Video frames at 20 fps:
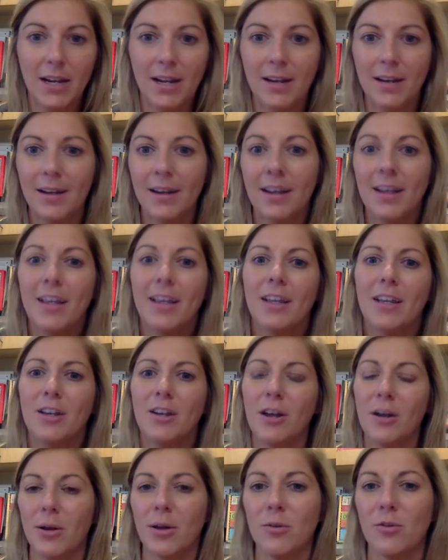And
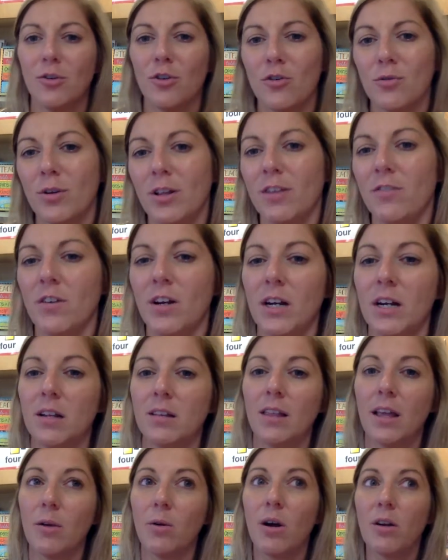it was just really fun because
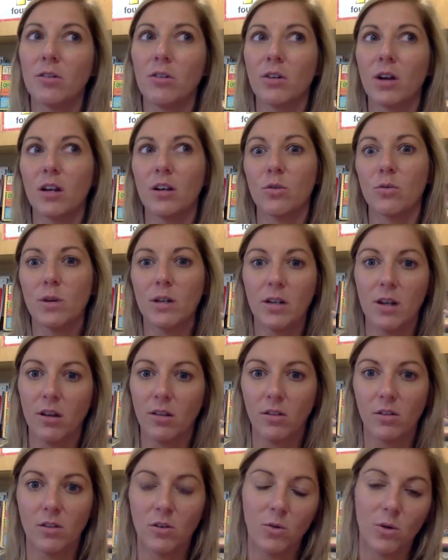they also got to retell
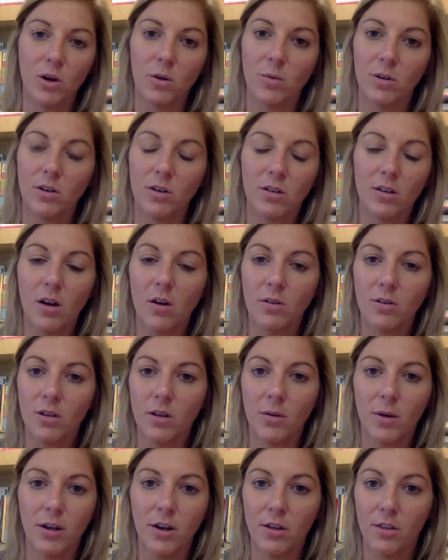the story, which is also
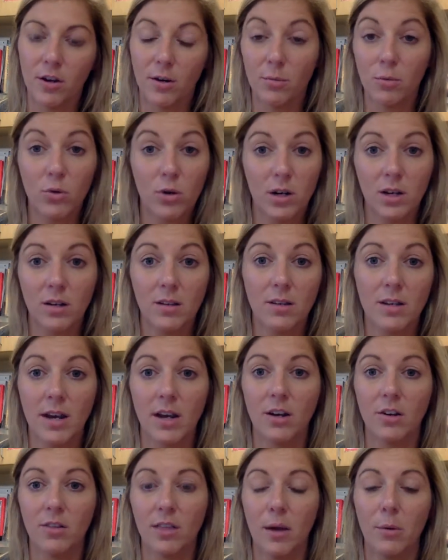another important
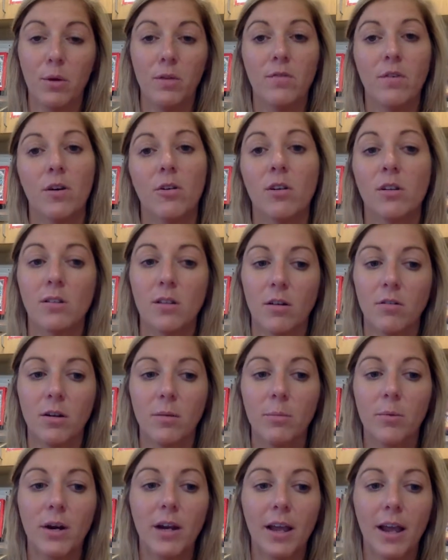standard that we focus on in
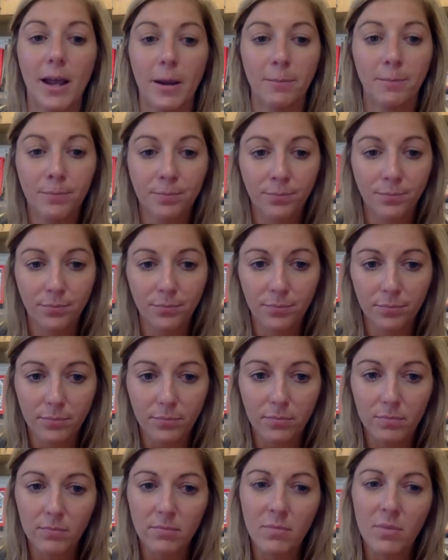pre-K.
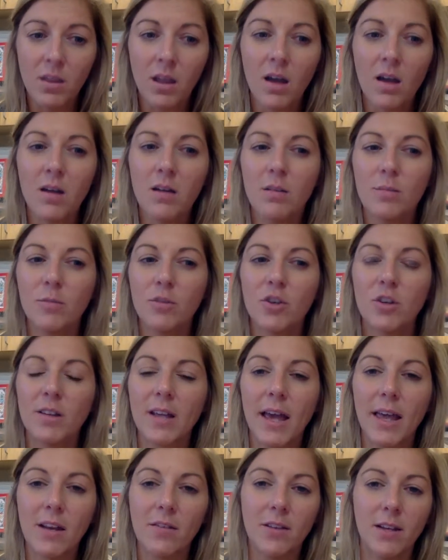Just
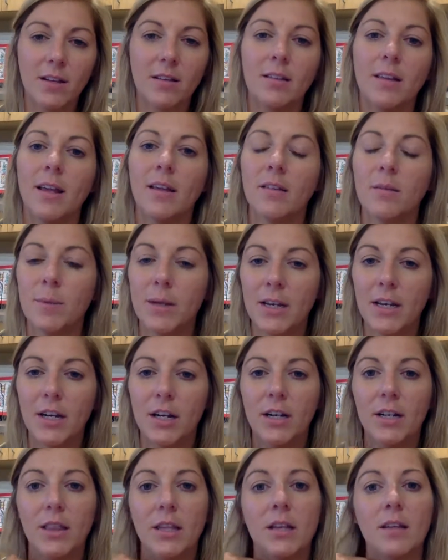kind of an assessment
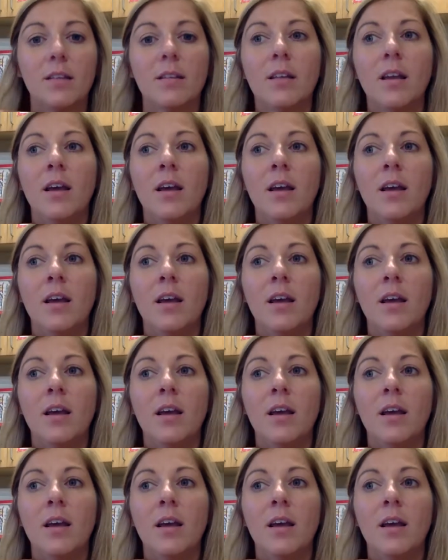during this.